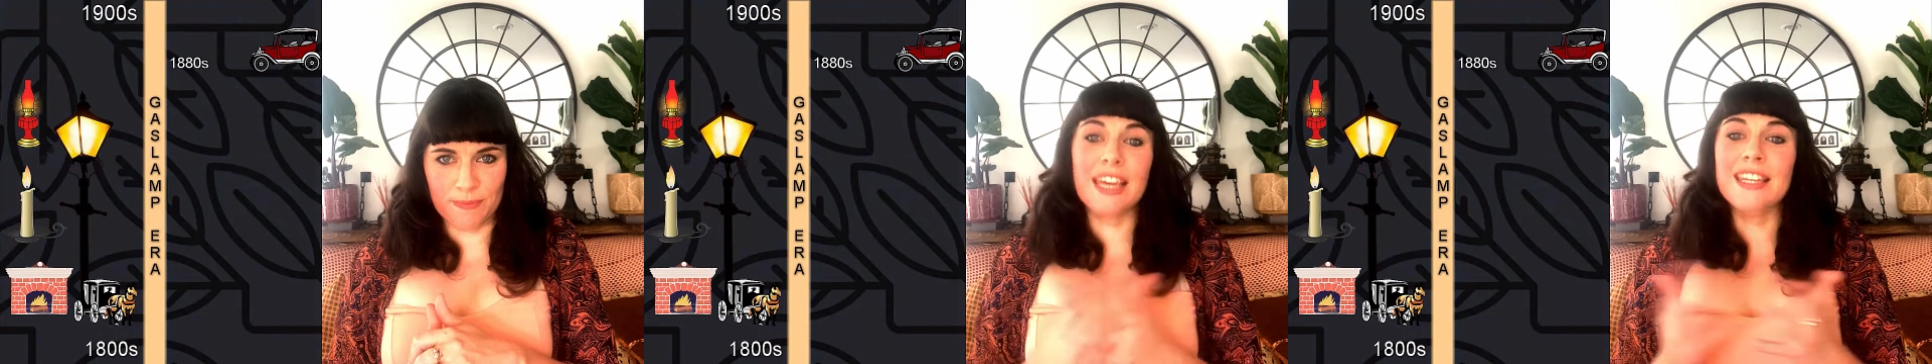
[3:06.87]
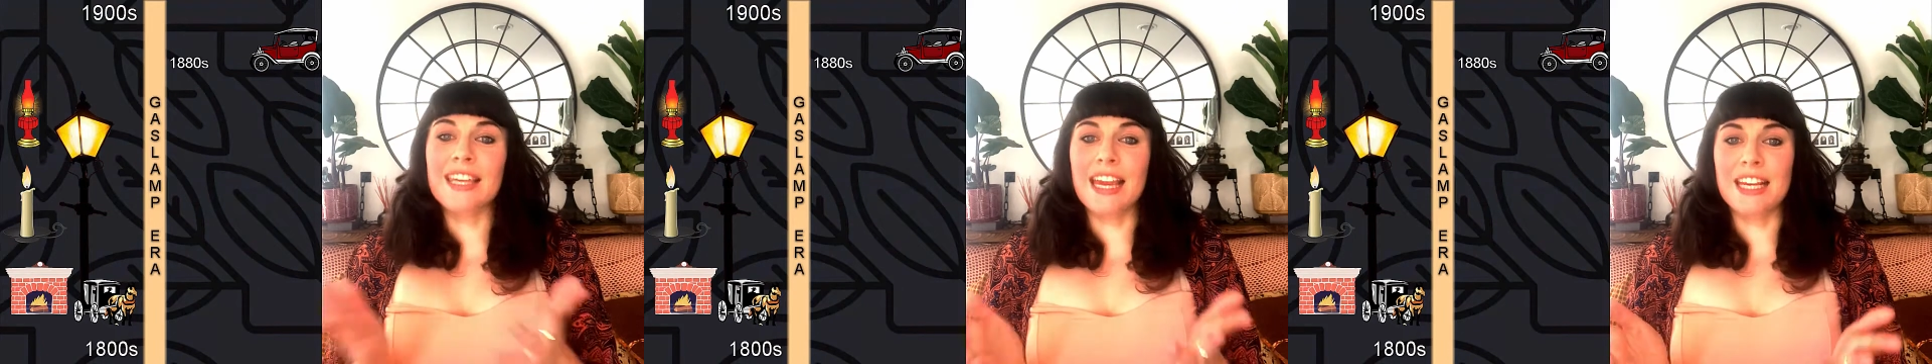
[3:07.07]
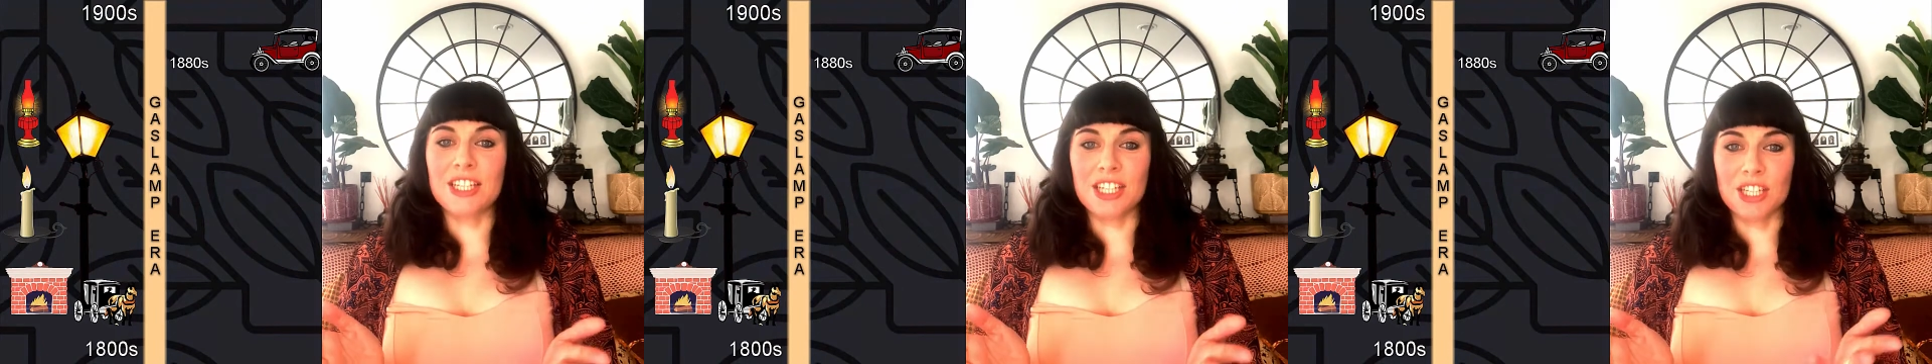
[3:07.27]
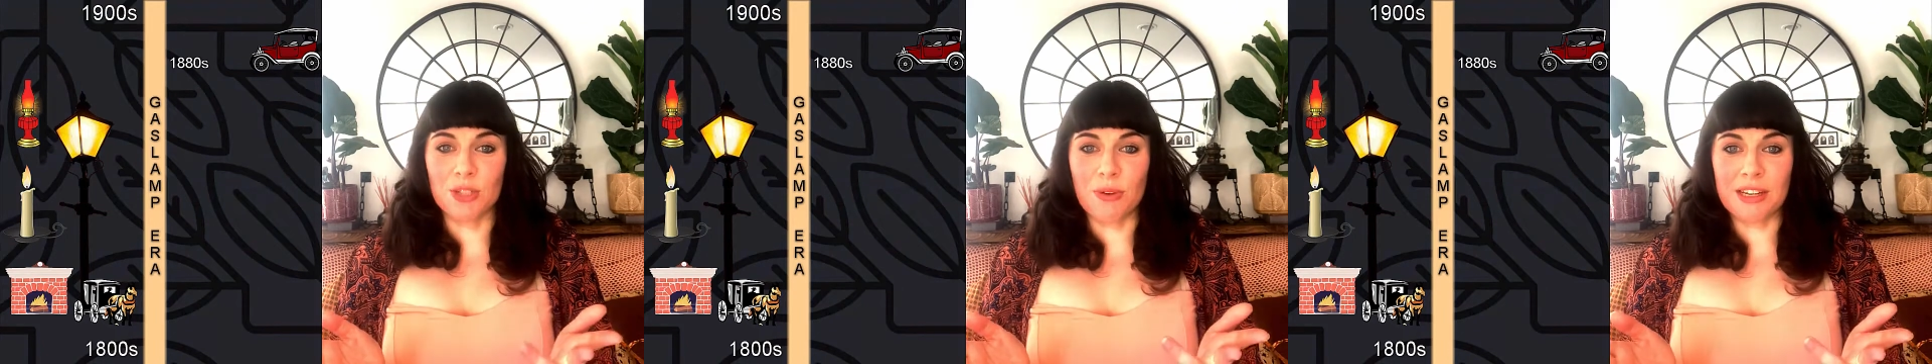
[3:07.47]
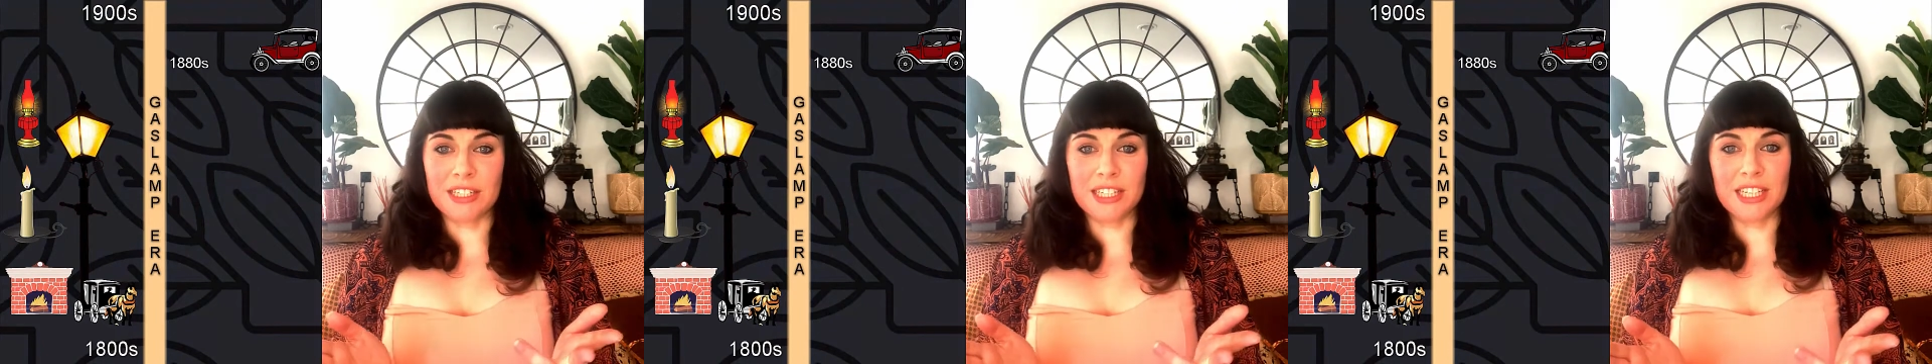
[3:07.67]
In the
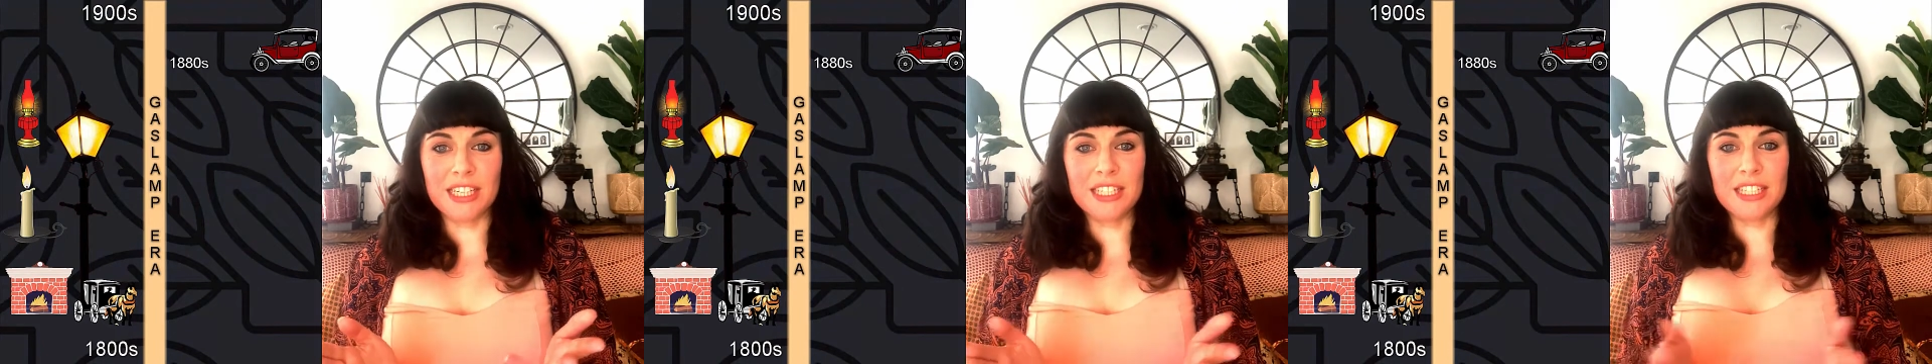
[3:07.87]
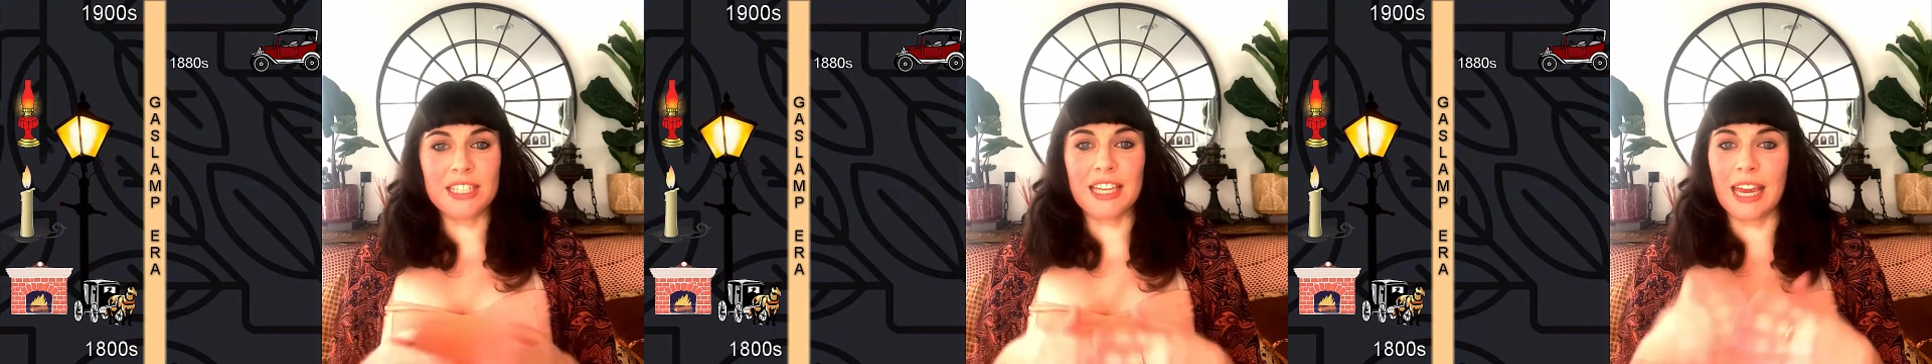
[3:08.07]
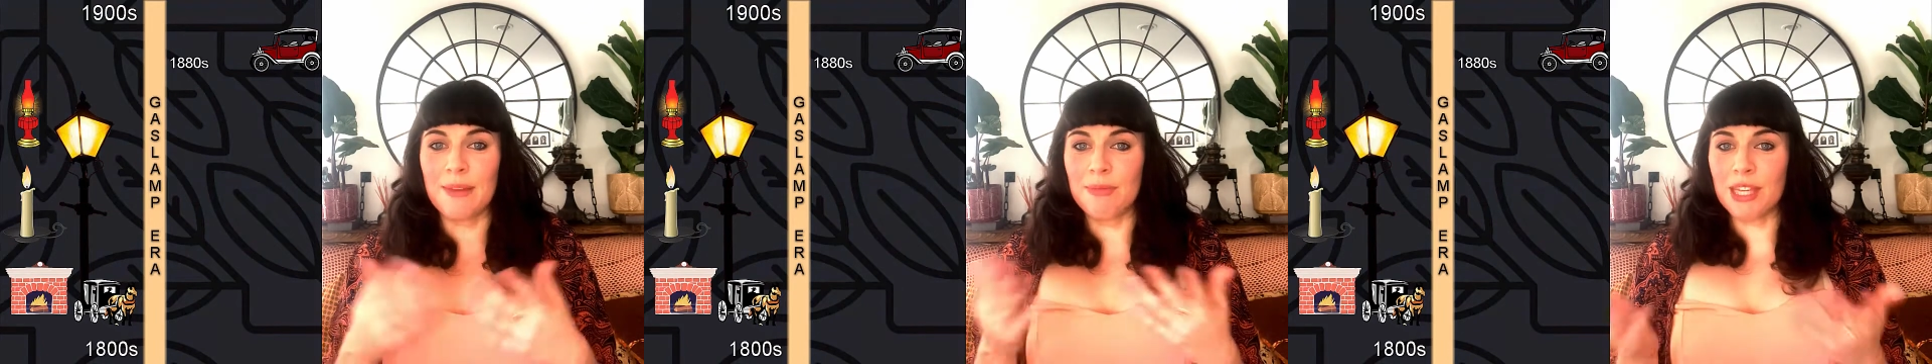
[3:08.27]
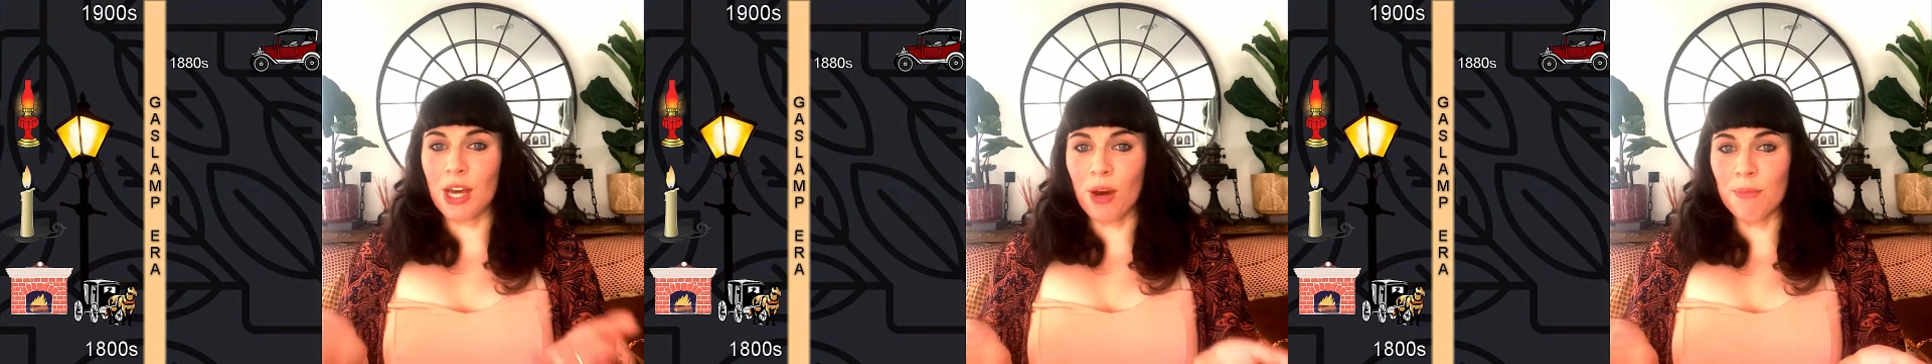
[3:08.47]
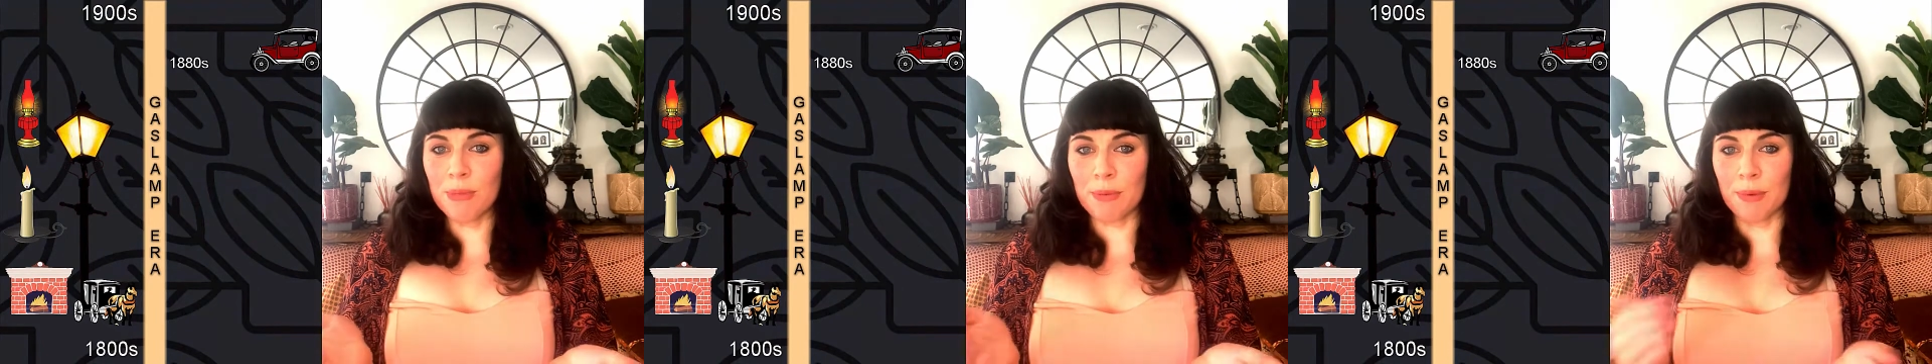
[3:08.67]
1820s came the
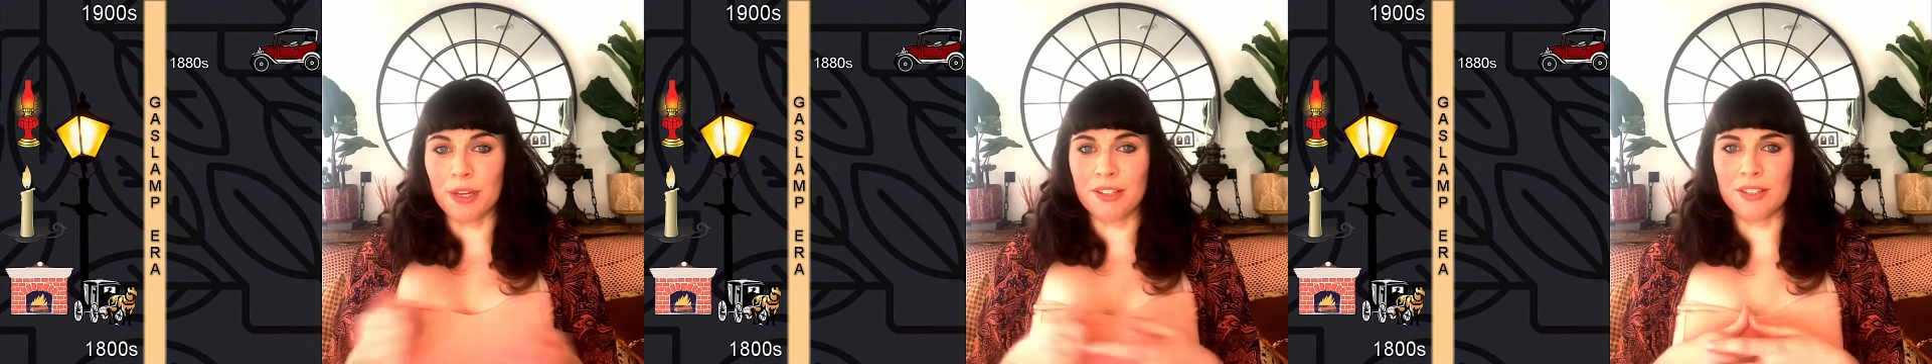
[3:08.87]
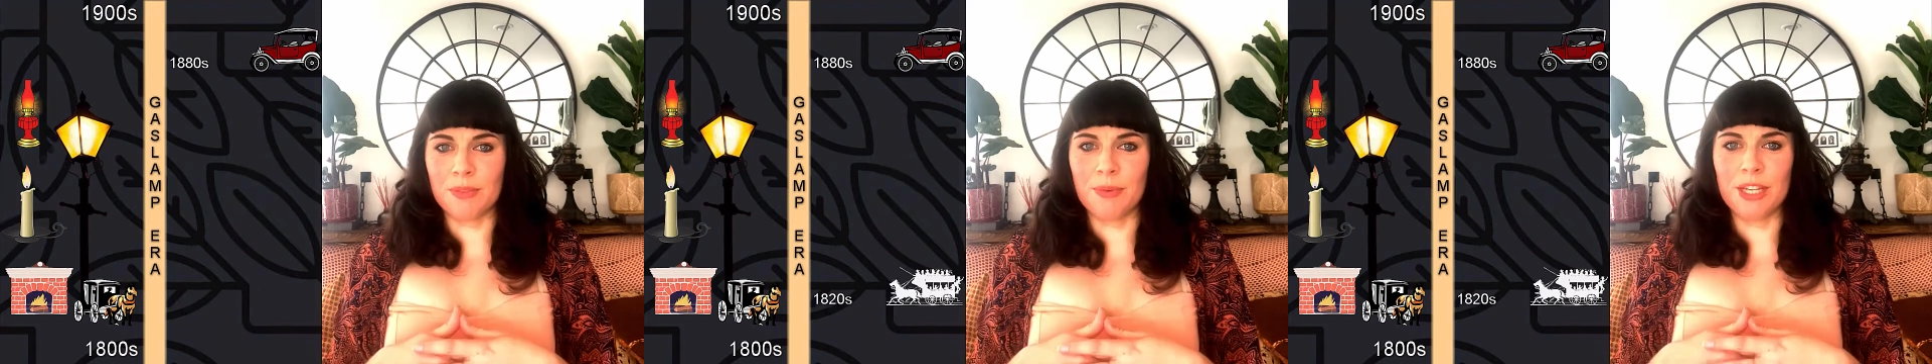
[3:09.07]
omnibus,